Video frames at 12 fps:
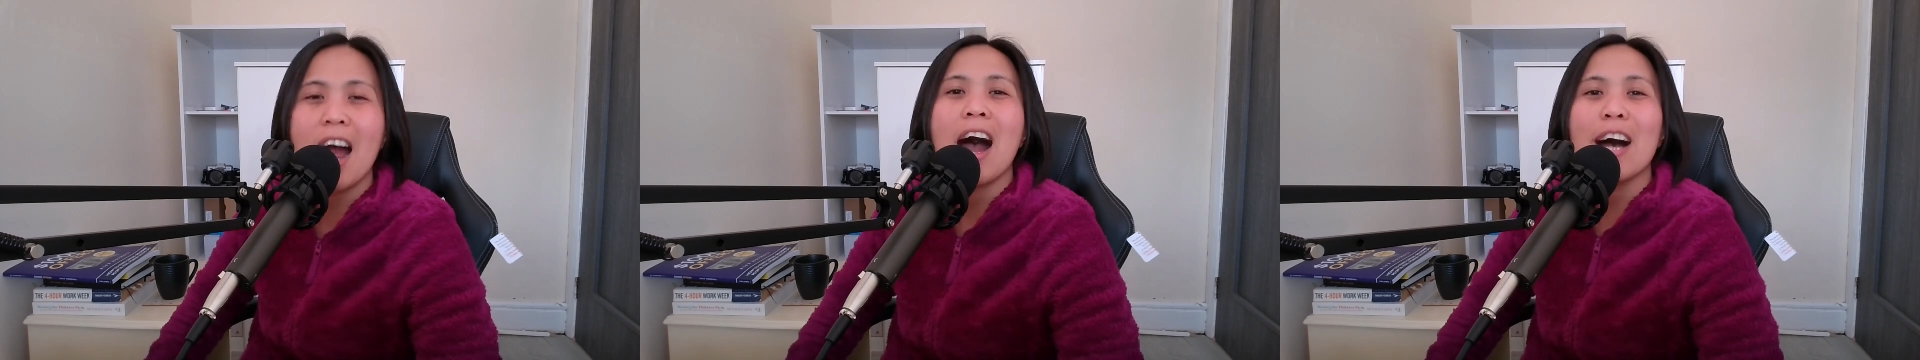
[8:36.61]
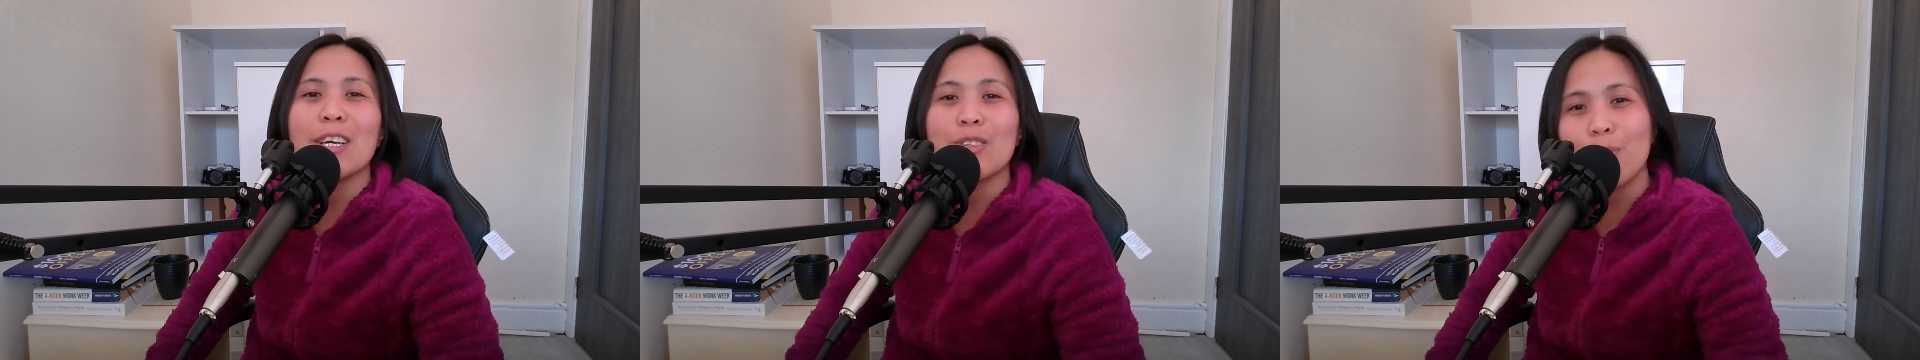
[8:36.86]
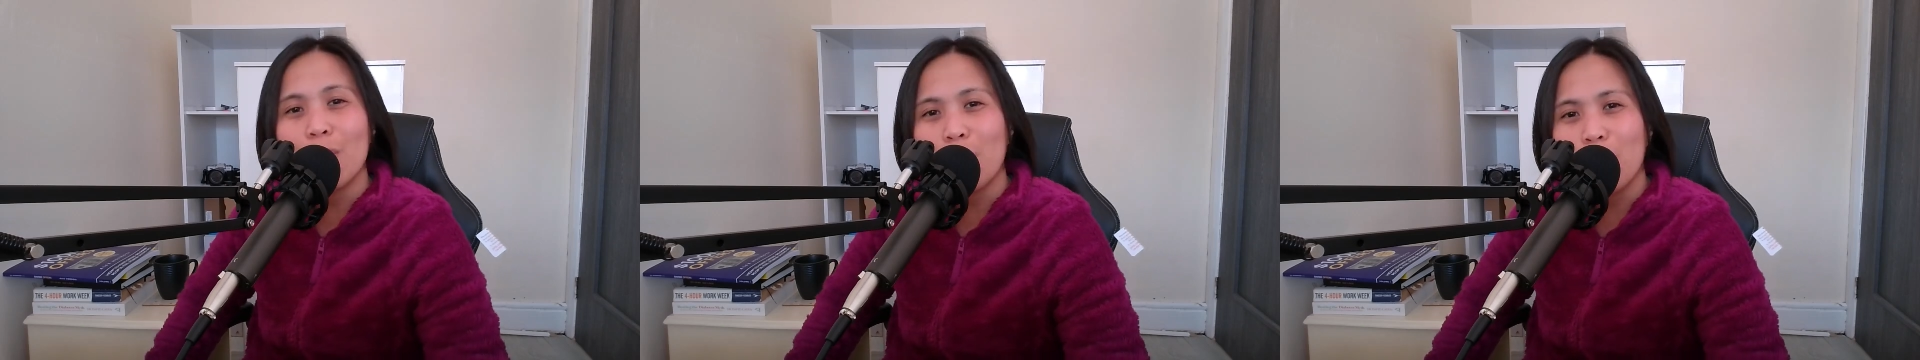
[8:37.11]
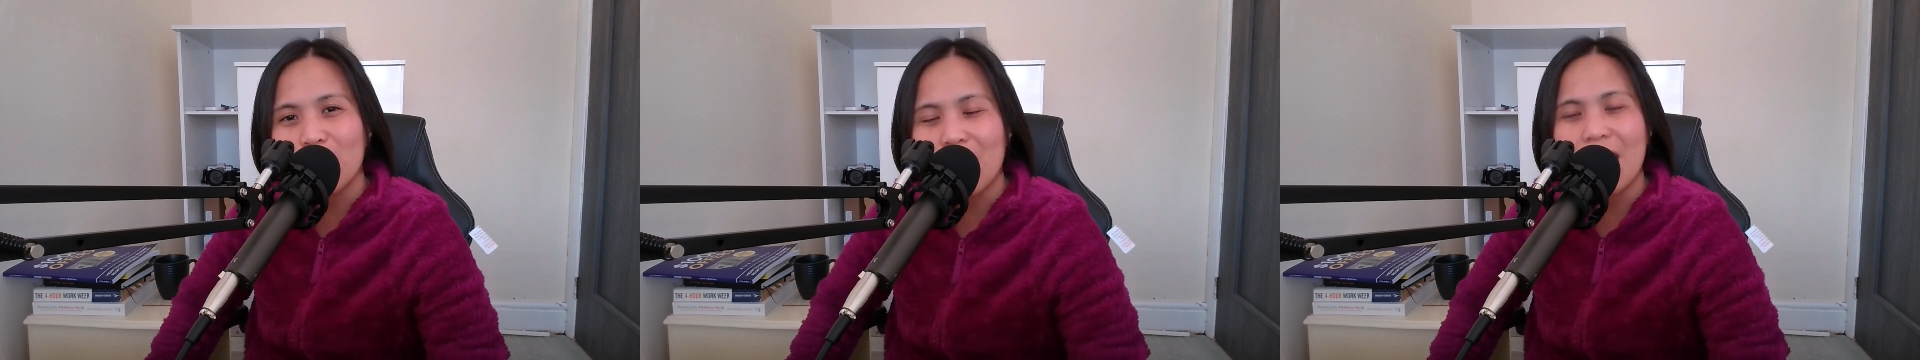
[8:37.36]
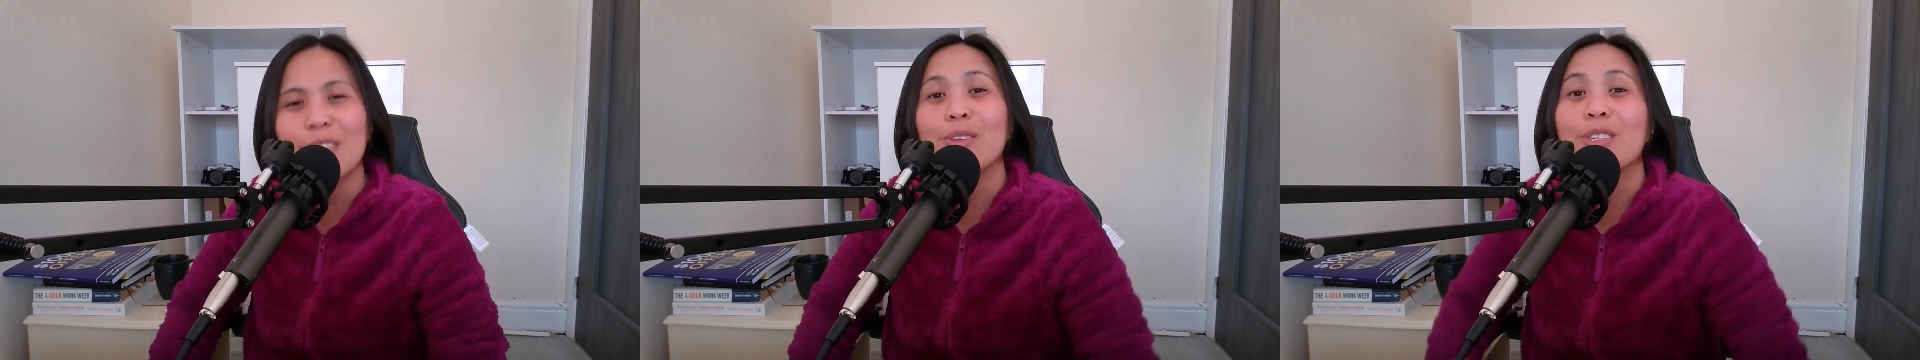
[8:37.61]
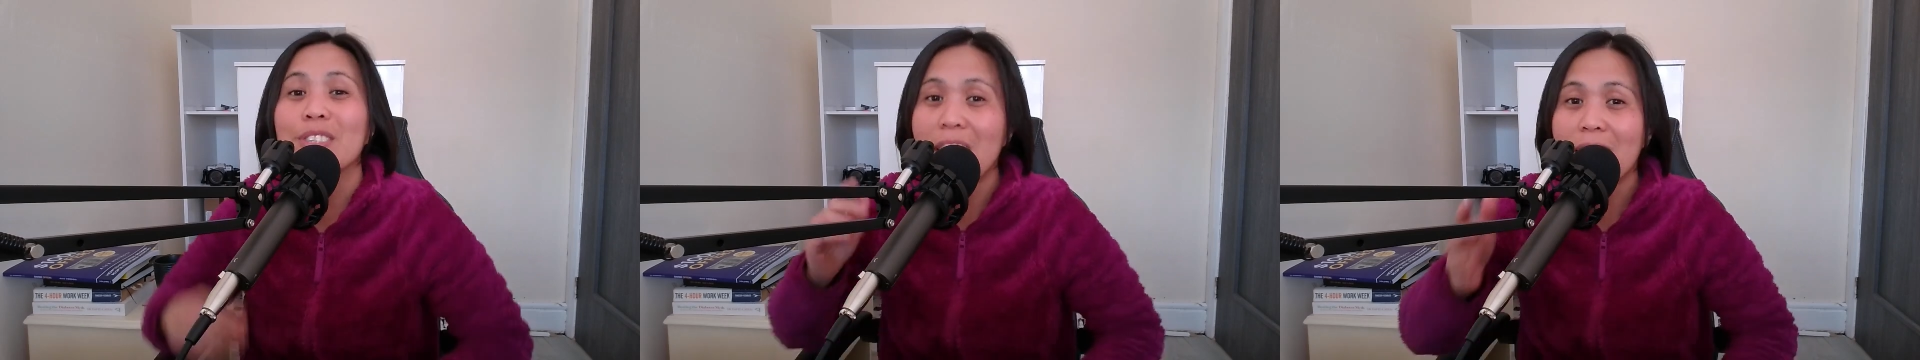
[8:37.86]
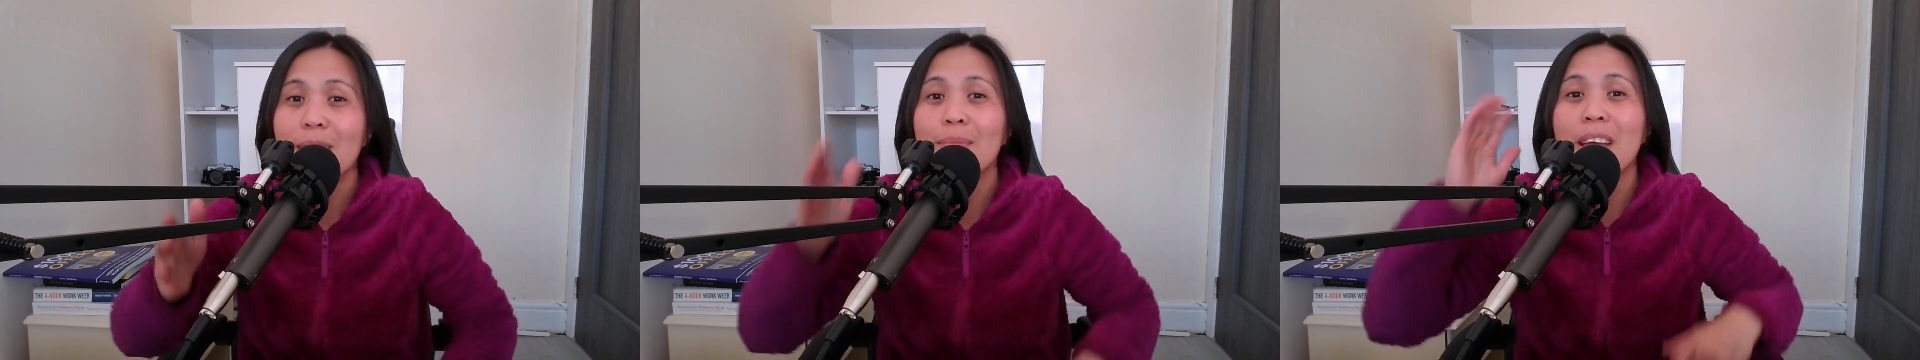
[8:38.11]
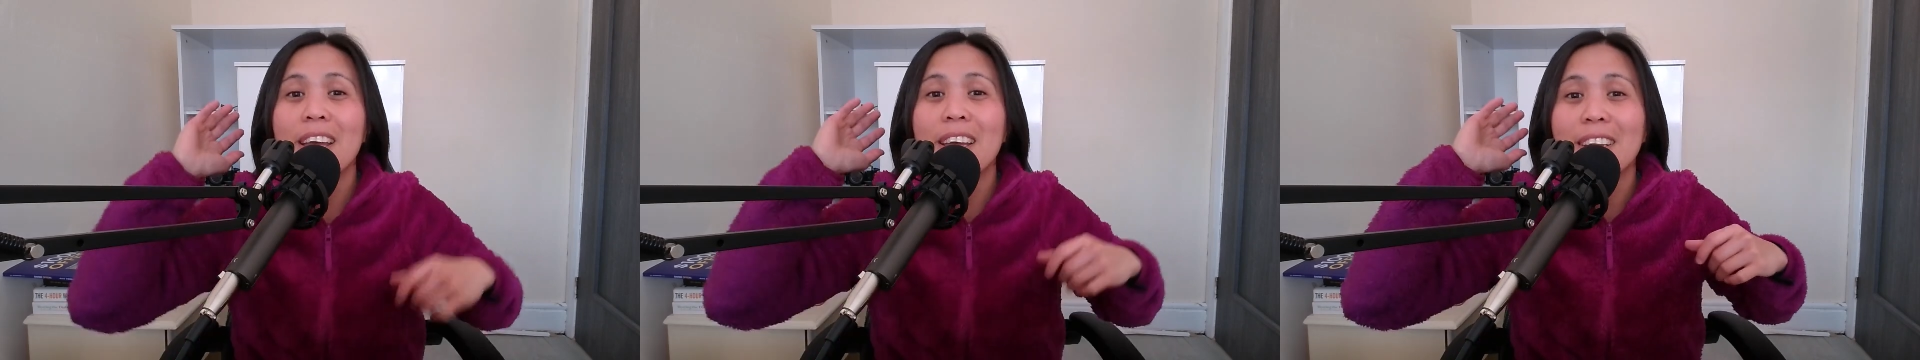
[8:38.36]
I do appreciate your time
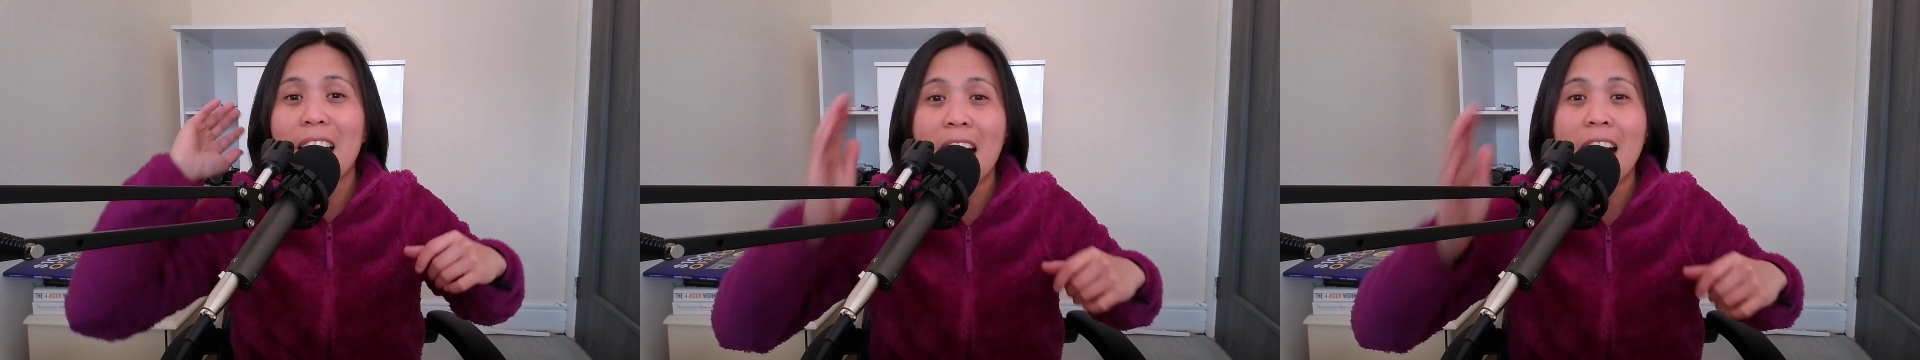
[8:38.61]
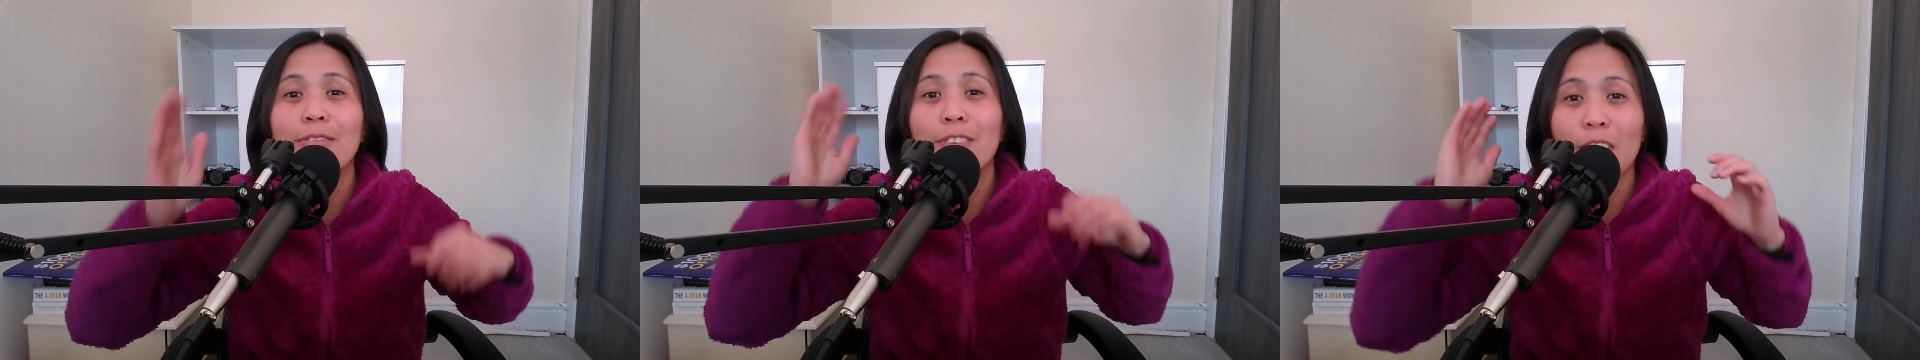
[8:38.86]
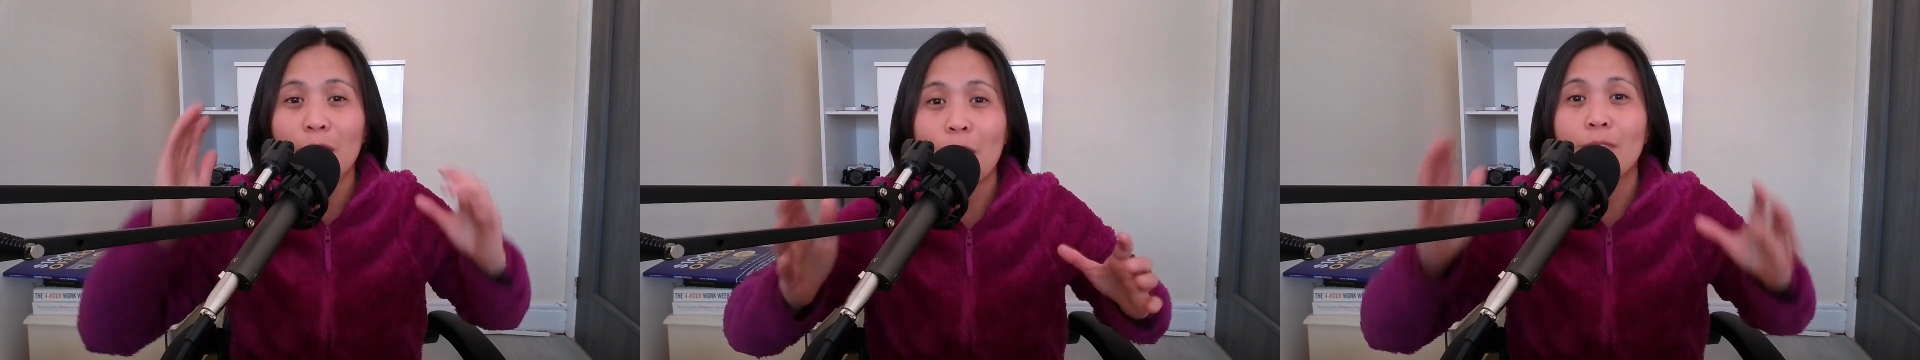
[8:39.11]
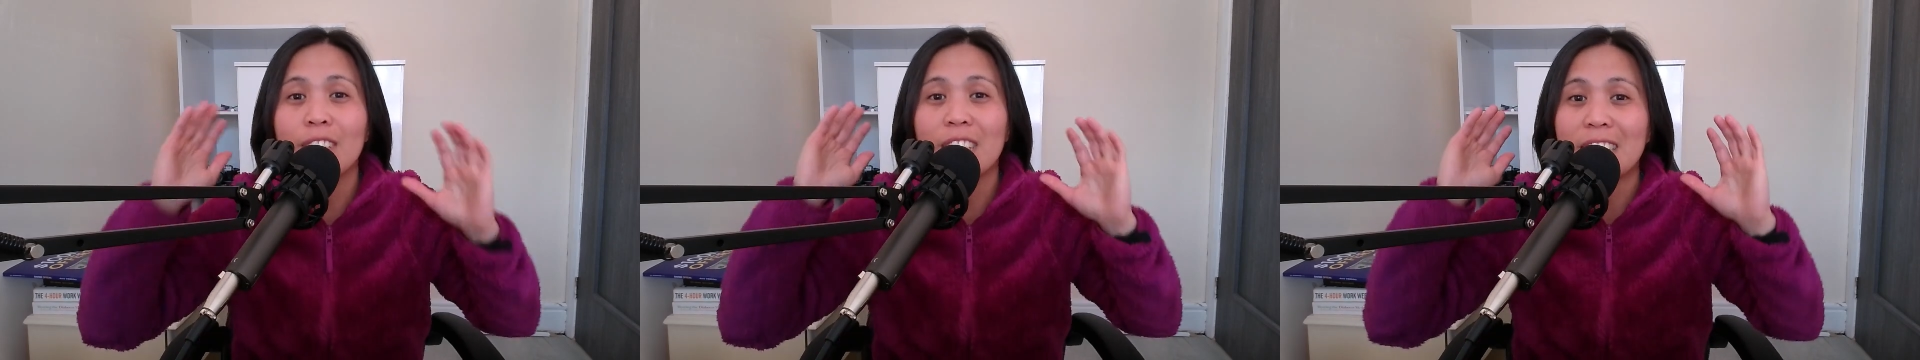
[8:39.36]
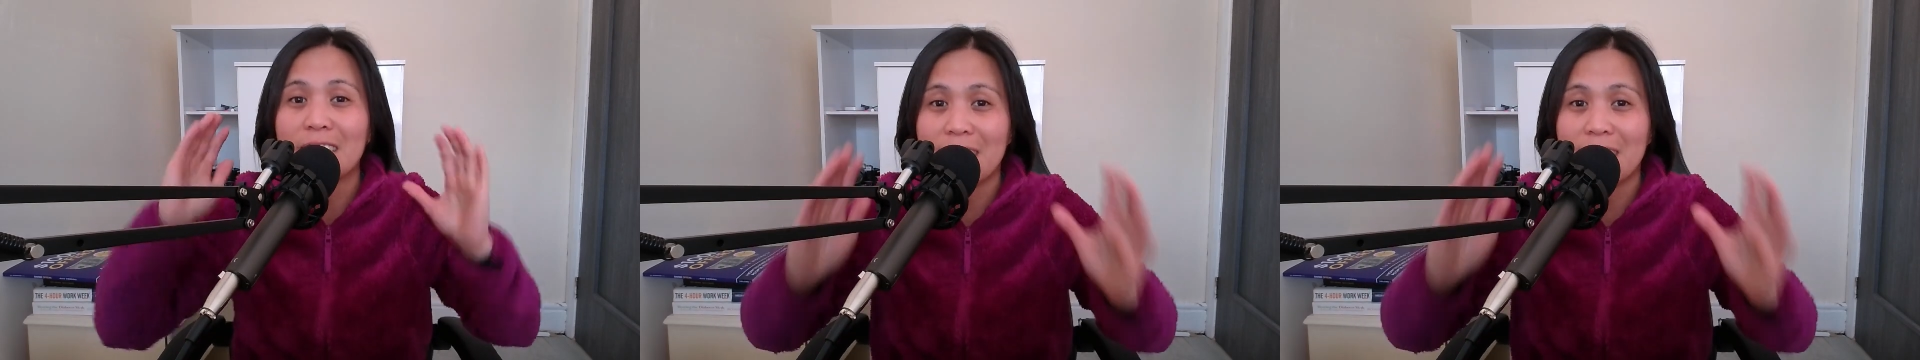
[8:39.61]
and have a lovely